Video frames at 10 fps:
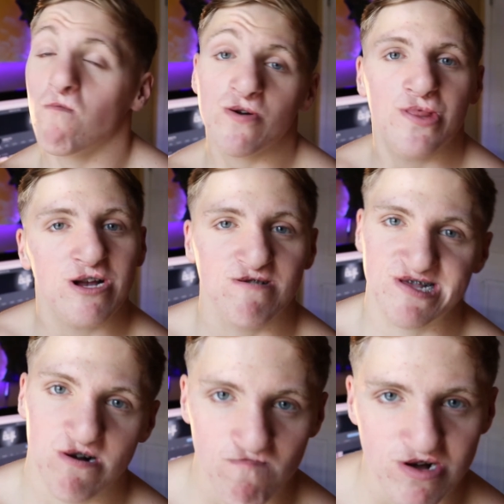want to thank you
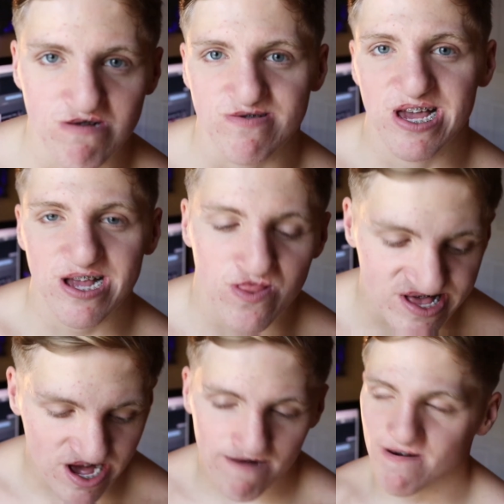so much for taking the
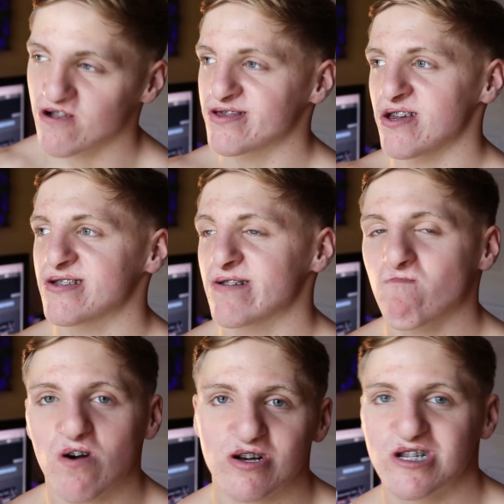time out of your day to
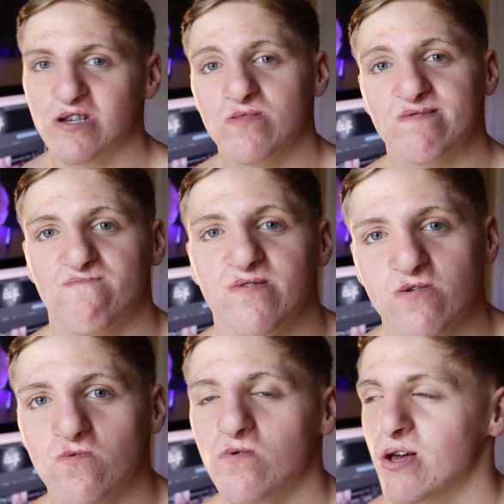watch this
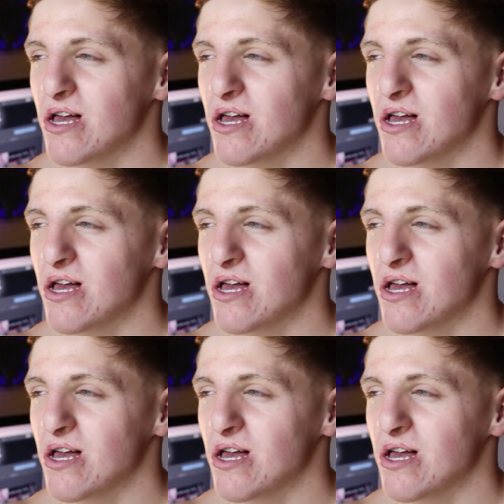video.